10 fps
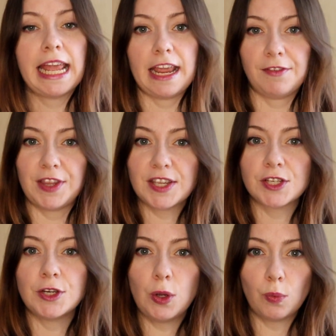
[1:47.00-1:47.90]
If
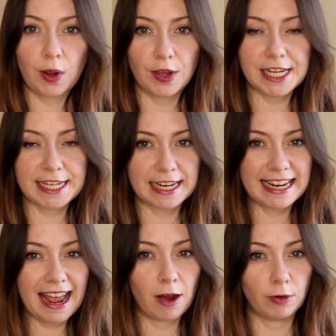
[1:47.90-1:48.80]
this new word is a
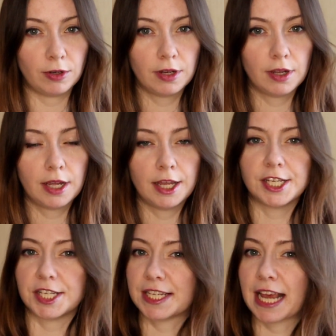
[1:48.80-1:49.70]
noun,
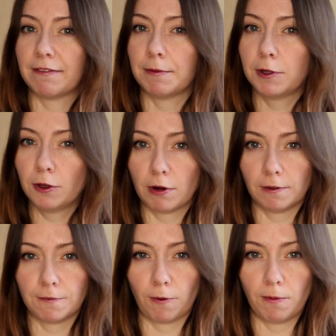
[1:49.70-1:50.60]
does it have a plural
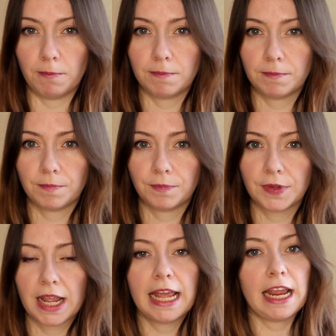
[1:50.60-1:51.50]
form?
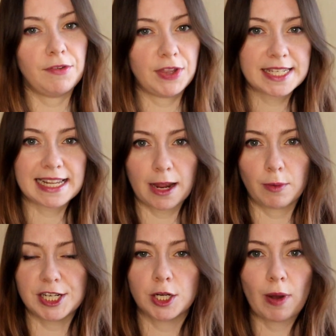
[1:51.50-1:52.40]
If this
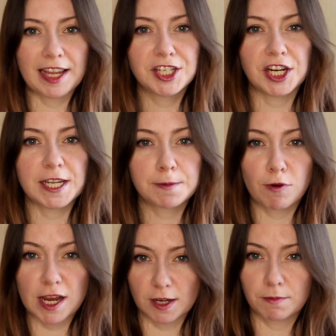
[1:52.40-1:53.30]
language in question is
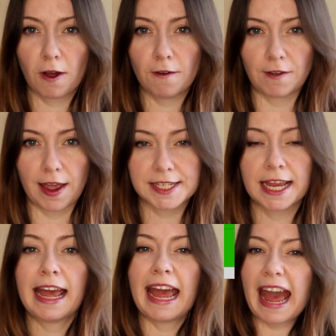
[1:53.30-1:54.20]
present perfect,
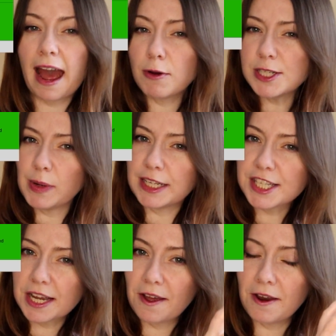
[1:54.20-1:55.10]
how do we
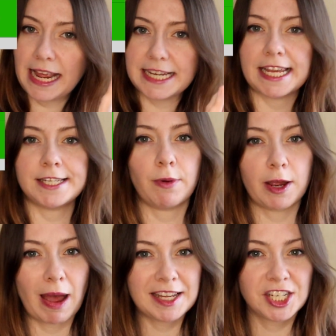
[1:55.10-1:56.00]
turn it into a
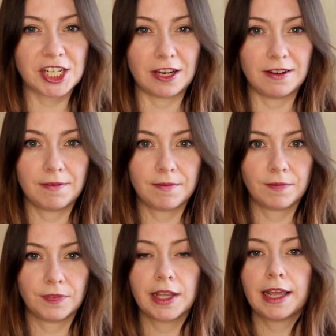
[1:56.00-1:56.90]
question?
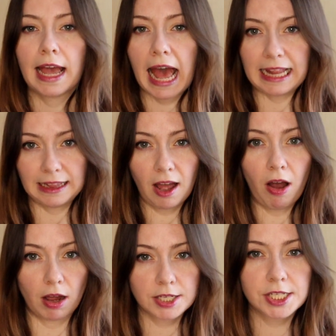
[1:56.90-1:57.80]
And
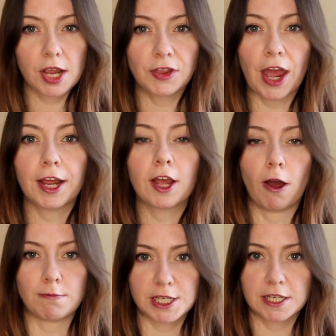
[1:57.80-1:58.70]
last, there
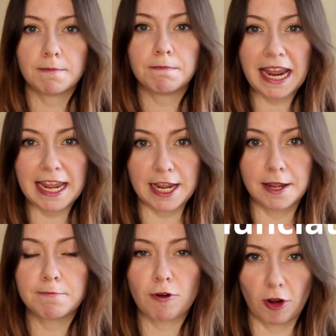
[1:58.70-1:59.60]
comes P,
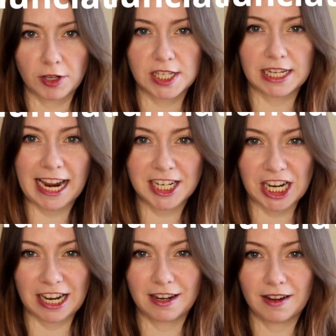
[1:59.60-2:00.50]

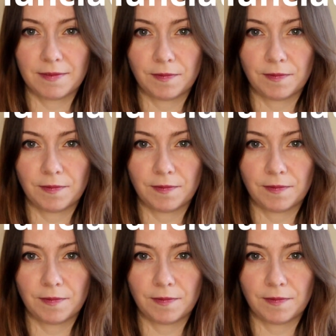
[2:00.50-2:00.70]
pronunciation.